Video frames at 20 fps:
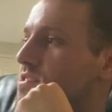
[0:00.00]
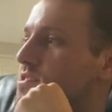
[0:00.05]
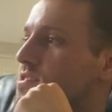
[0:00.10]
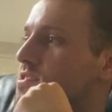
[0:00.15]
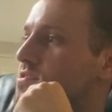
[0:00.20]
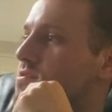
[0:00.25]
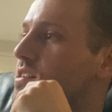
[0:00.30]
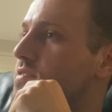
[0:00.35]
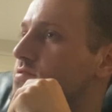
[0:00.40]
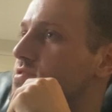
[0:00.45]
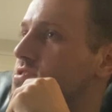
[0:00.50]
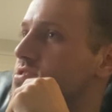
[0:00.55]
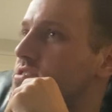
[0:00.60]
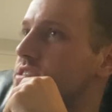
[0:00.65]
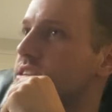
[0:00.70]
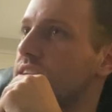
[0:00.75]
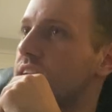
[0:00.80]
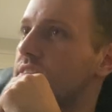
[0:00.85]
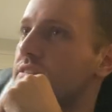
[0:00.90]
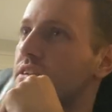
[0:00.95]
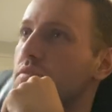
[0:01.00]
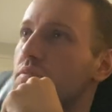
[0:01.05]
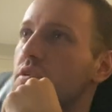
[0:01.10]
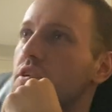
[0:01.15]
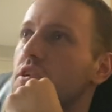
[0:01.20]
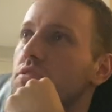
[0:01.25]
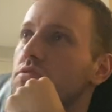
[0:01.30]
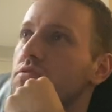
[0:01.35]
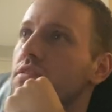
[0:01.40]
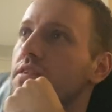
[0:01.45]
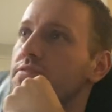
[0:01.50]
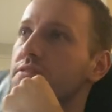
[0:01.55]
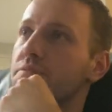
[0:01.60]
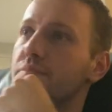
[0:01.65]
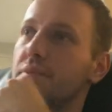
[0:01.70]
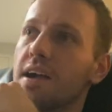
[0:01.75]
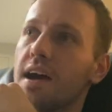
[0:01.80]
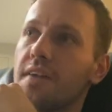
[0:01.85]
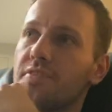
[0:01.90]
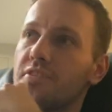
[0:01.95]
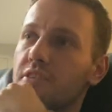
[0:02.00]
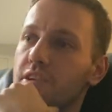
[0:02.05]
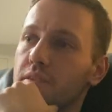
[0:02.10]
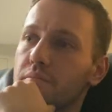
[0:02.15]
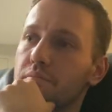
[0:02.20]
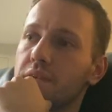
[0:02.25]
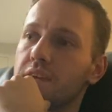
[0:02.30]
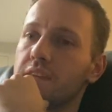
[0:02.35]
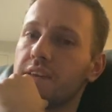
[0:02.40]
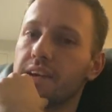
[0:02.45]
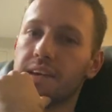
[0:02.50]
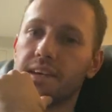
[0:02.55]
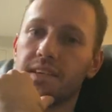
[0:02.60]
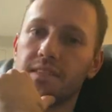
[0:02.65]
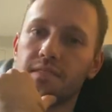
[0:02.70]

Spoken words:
Love to see it. And I think we all love to be out there competing,